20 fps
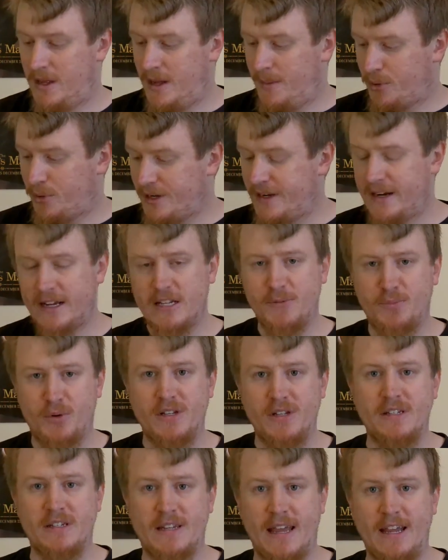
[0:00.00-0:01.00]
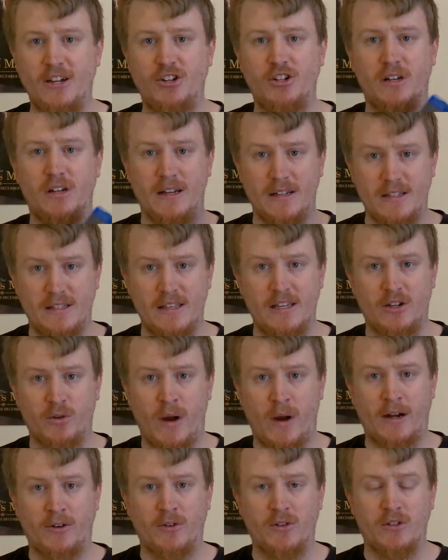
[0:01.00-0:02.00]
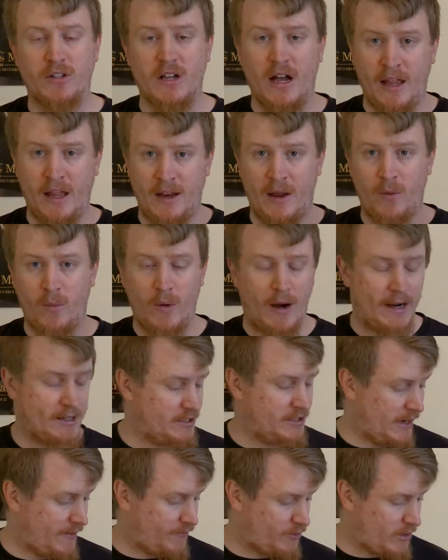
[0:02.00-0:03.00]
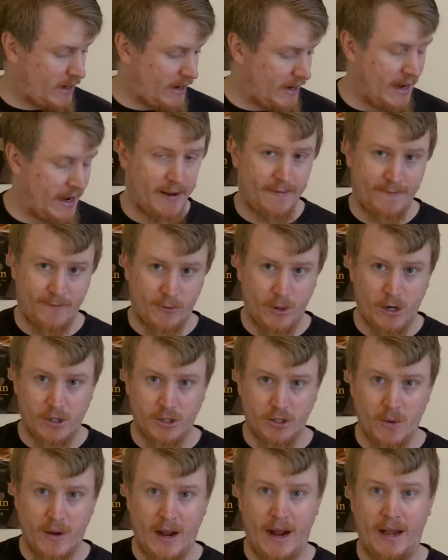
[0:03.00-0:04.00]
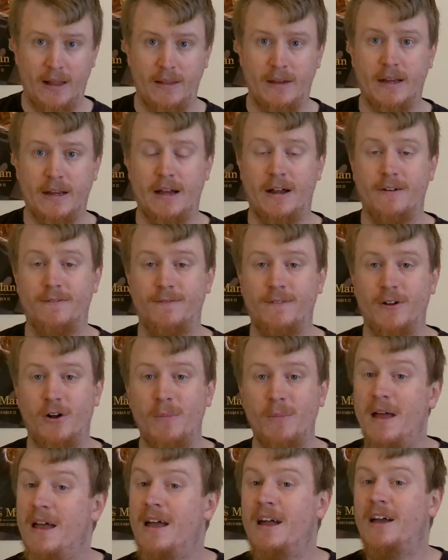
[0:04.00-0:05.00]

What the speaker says: Pretty nice presentation. It is the director's cut. I watched it after I got it for our show, Kyle and Nick on Film.